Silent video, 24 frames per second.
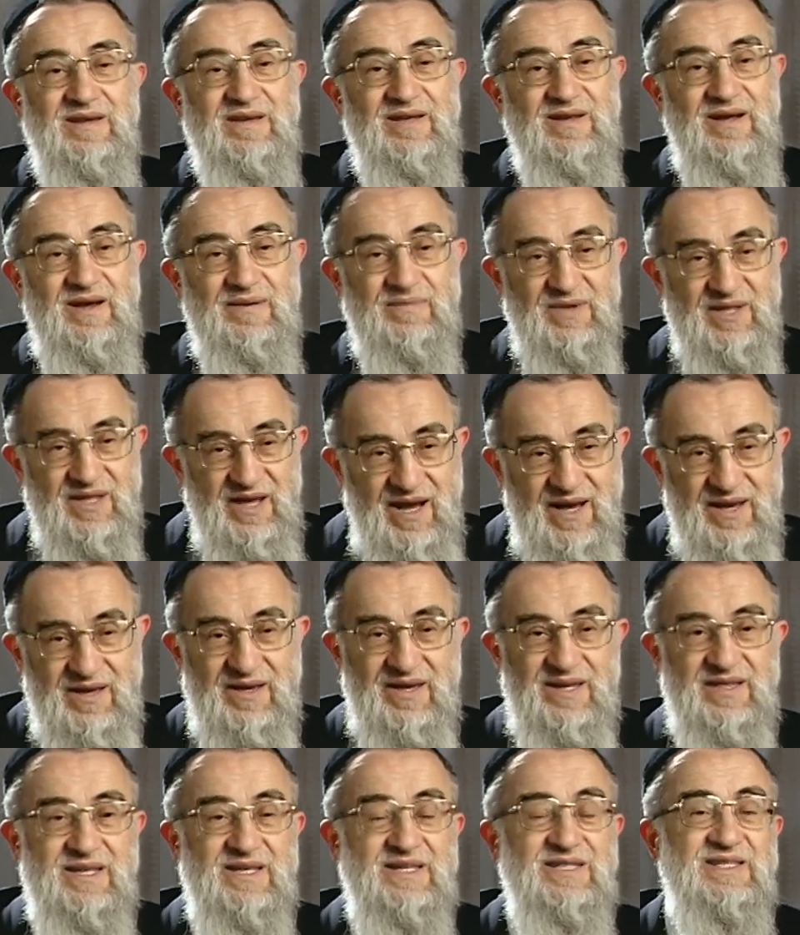i mean hunger
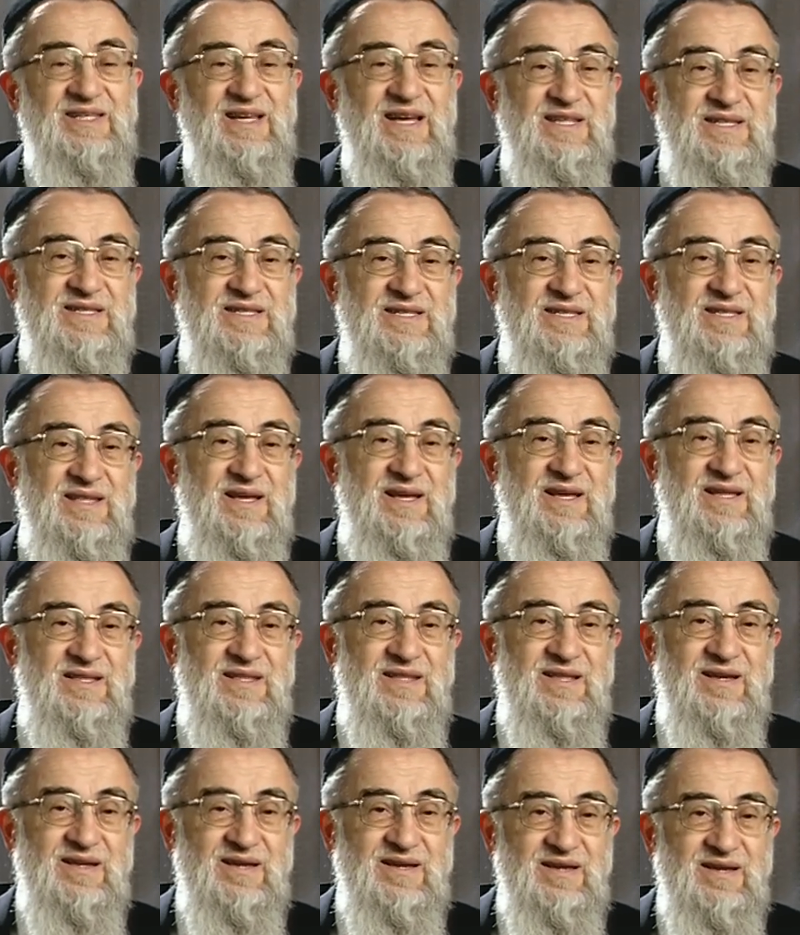in the sense that
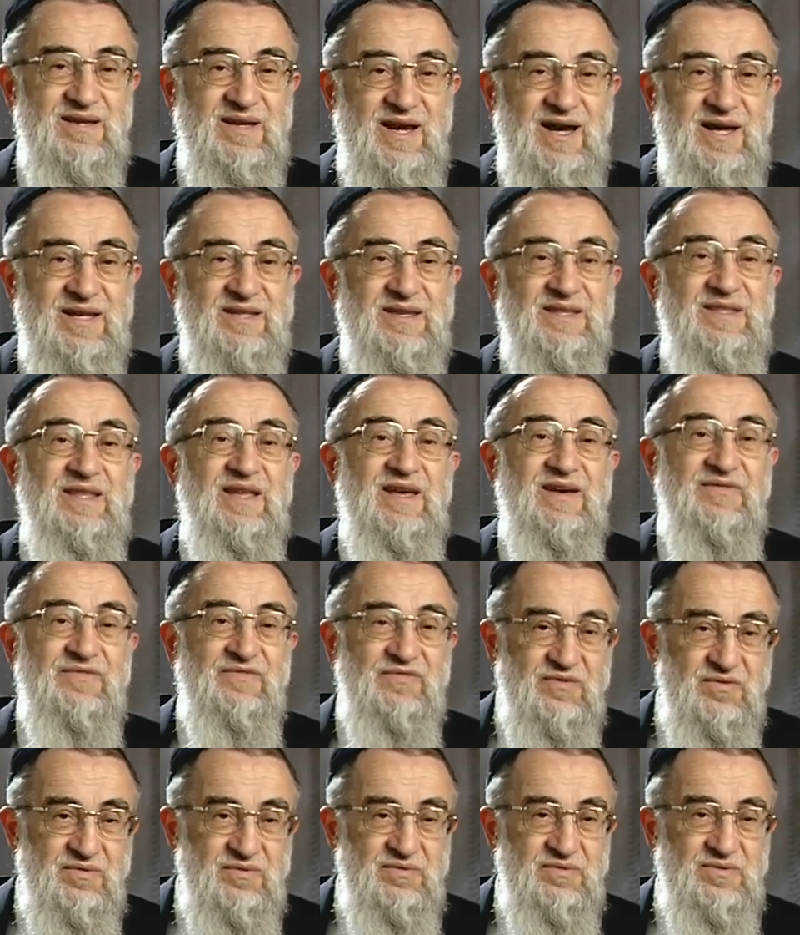i didn't have
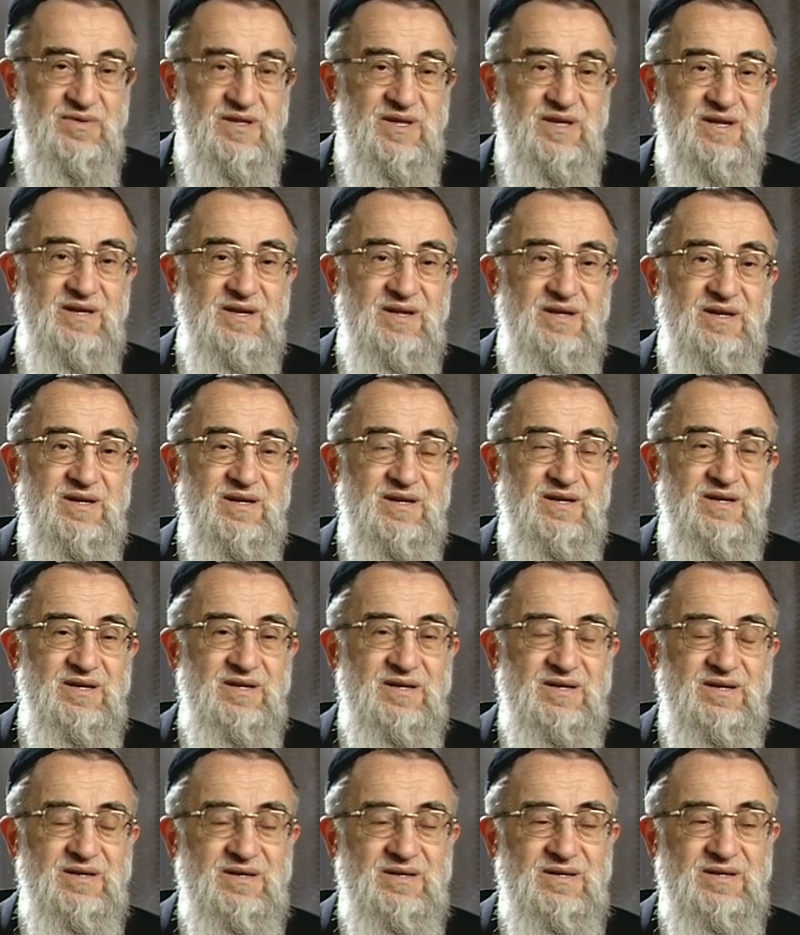food
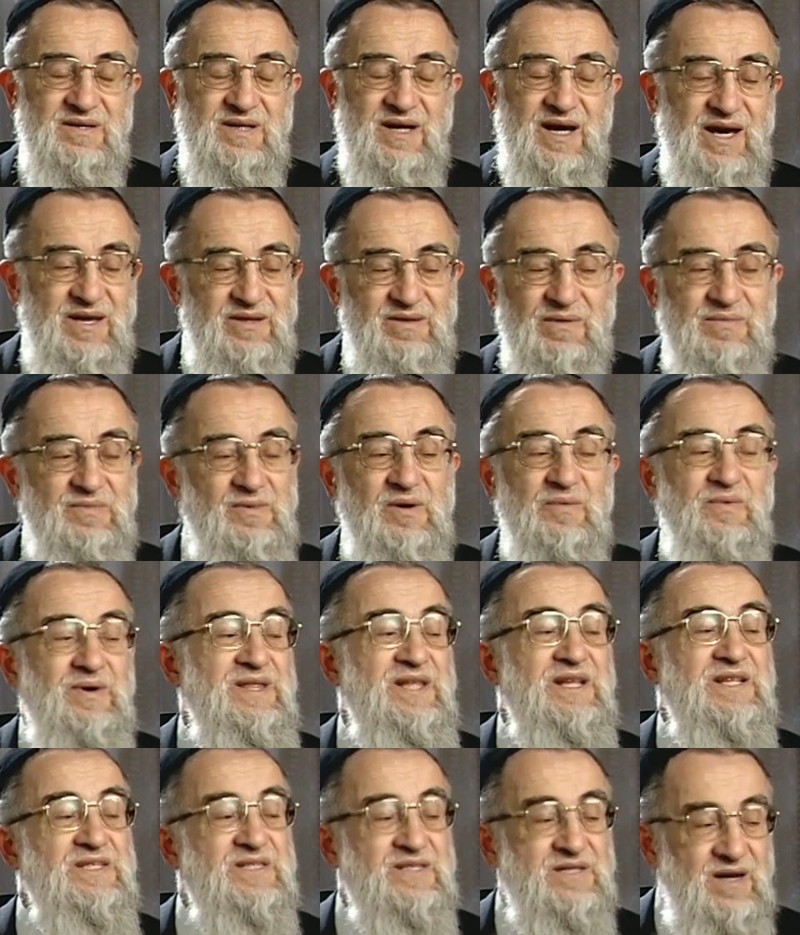i don't know when
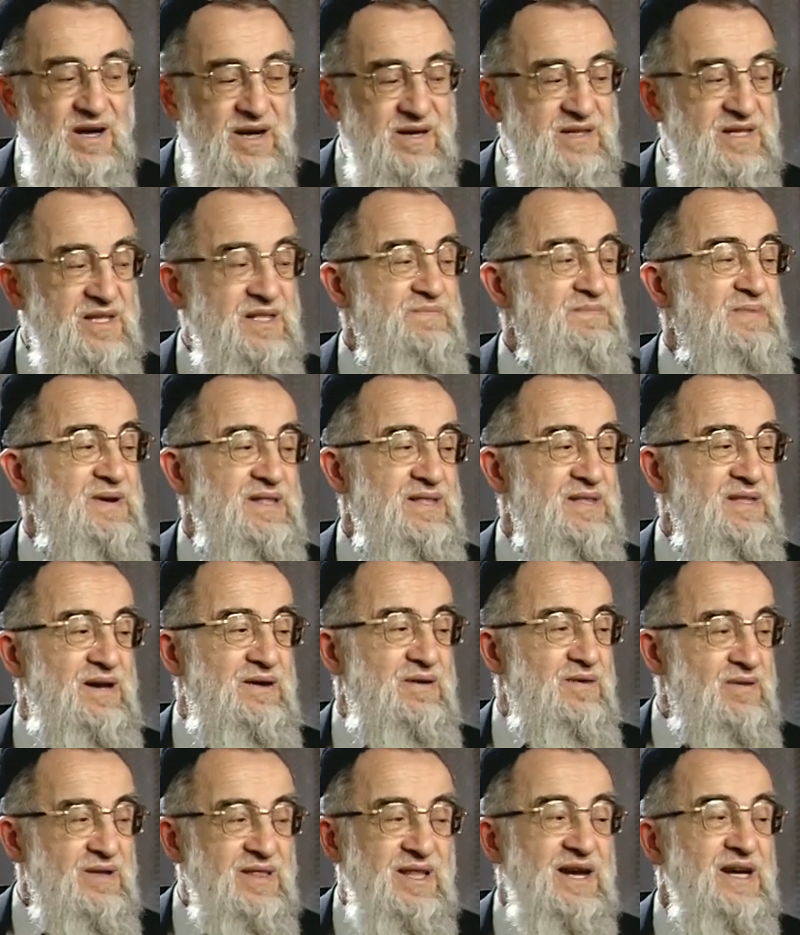it started but
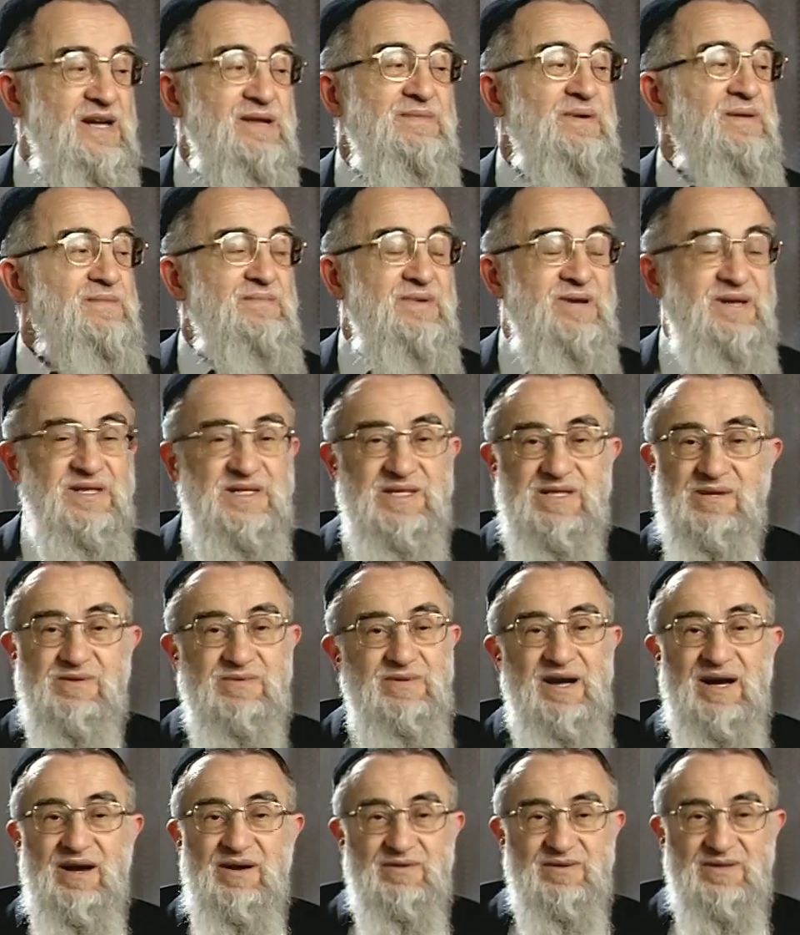all i remember is
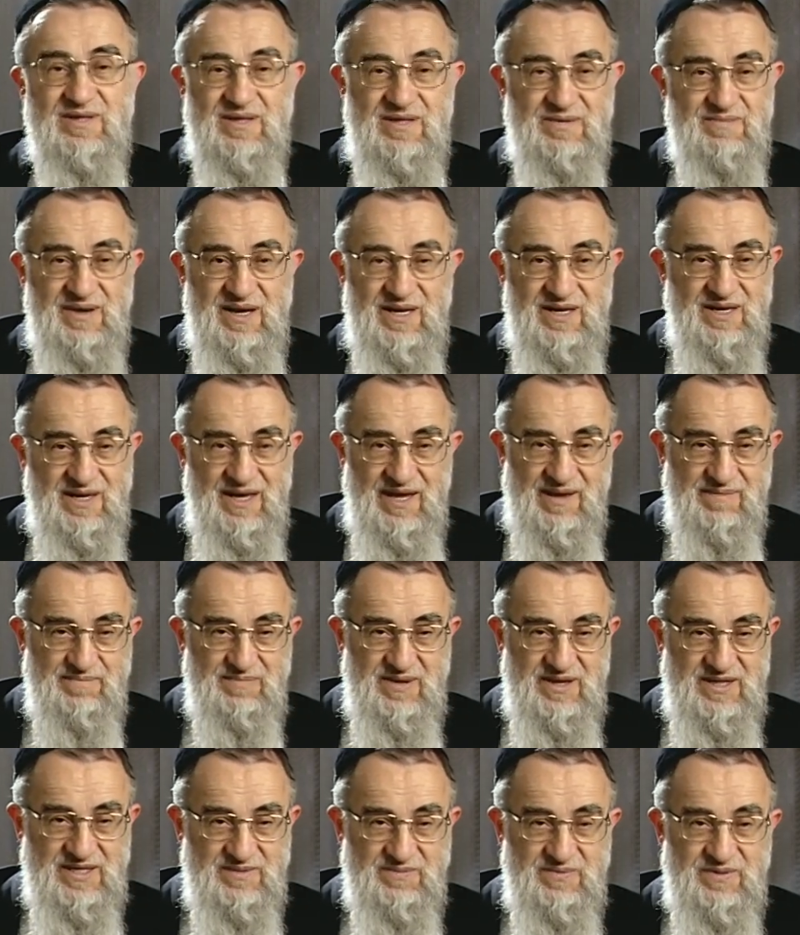throughout my camp
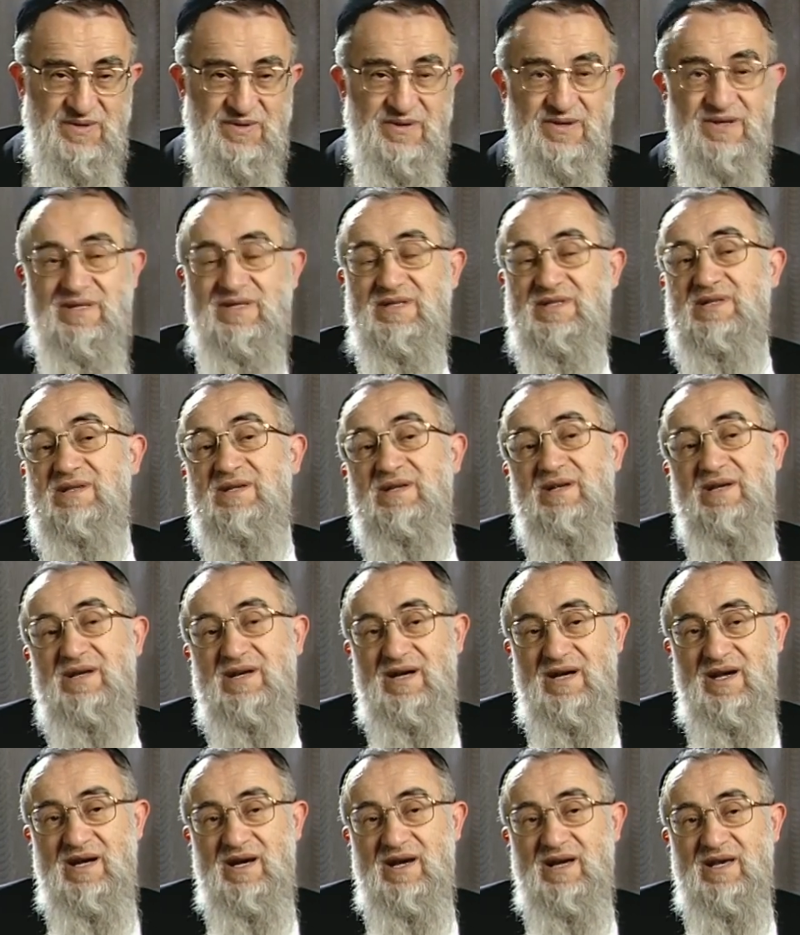experience
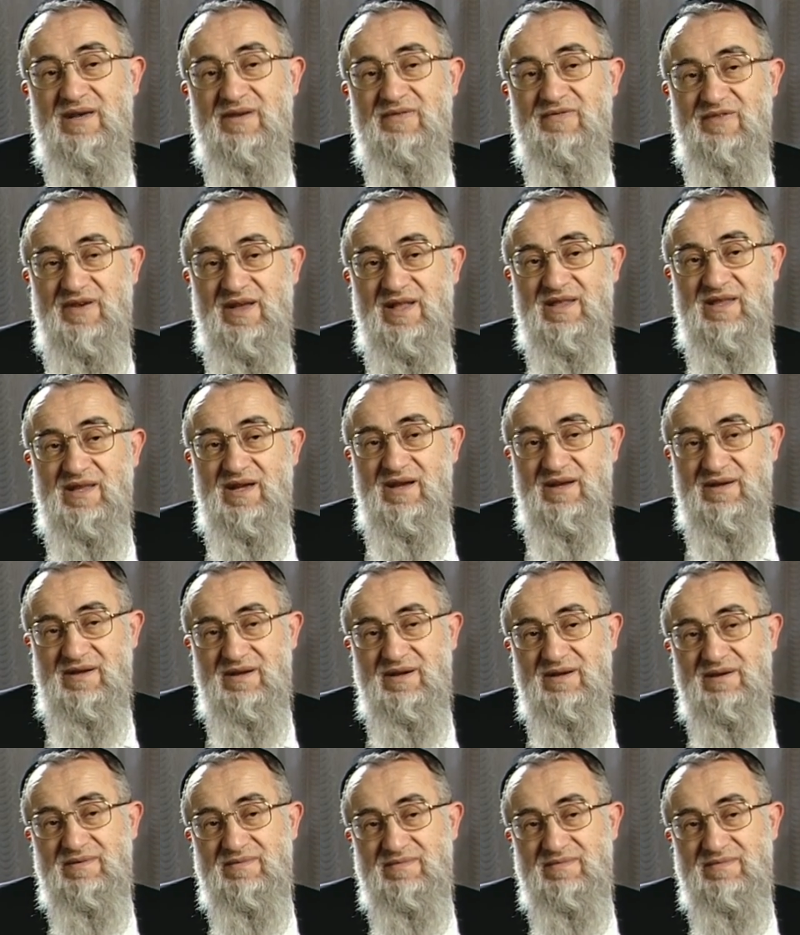i felt hunger